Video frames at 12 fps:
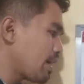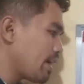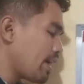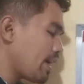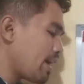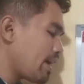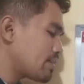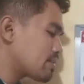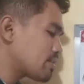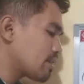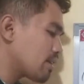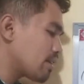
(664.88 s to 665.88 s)
is
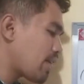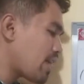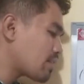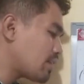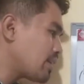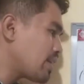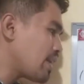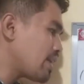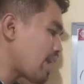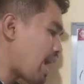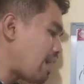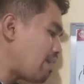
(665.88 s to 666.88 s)
greater than
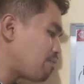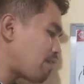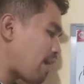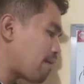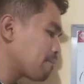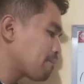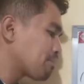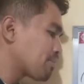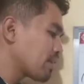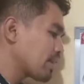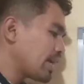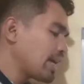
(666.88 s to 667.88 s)
the alpha,
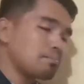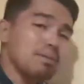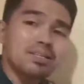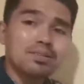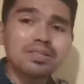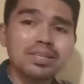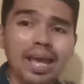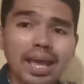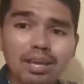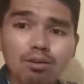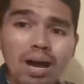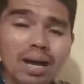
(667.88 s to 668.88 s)
it means to say
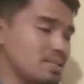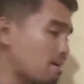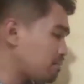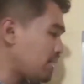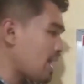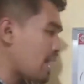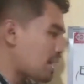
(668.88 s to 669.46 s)
you accept the null.